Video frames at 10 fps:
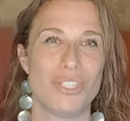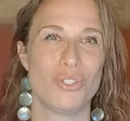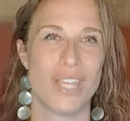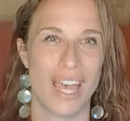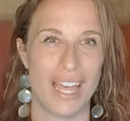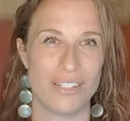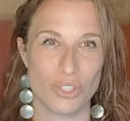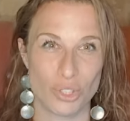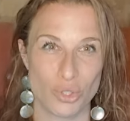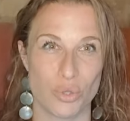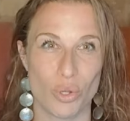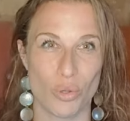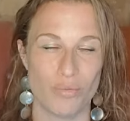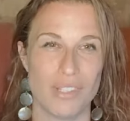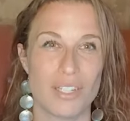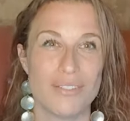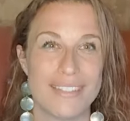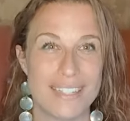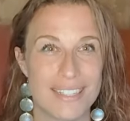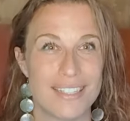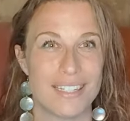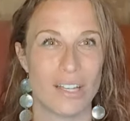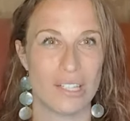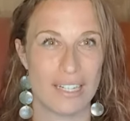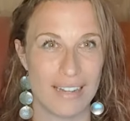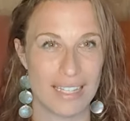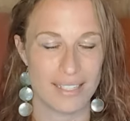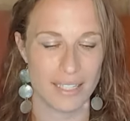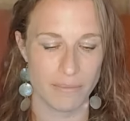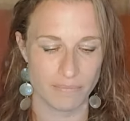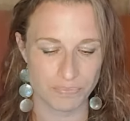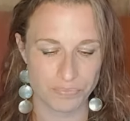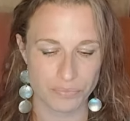But you can't control. So this is another lesson.